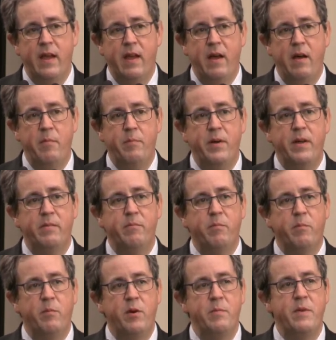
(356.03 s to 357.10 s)
but
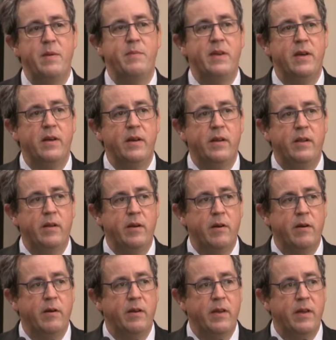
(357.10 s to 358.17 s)
what may be
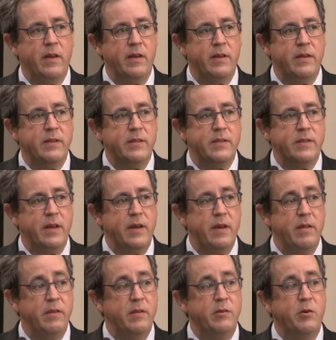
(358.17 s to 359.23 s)
unclear is
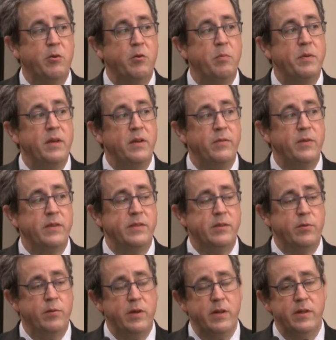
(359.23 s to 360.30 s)
the total benefits to
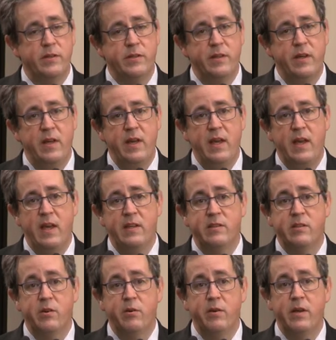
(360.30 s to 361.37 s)
risk. And
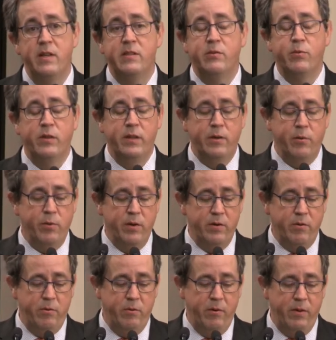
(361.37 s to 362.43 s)
so it's really
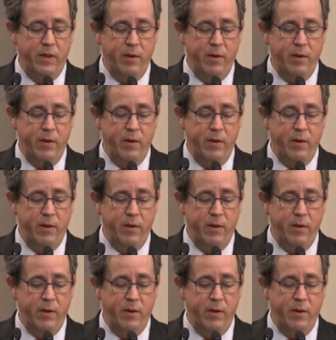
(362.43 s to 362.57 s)
critical